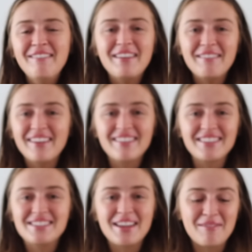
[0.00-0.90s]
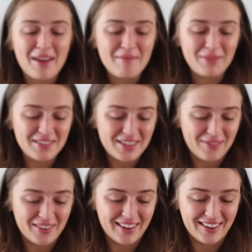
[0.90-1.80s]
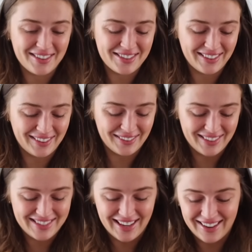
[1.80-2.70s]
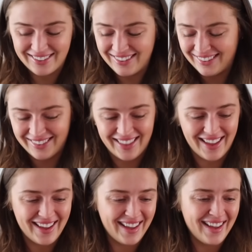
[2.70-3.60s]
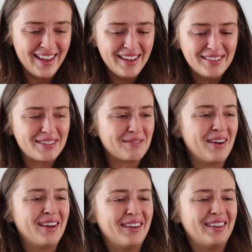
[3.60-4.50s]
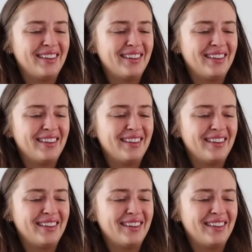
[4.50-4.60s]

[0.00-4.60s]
wear the same aprons every year. She literally sent that. She must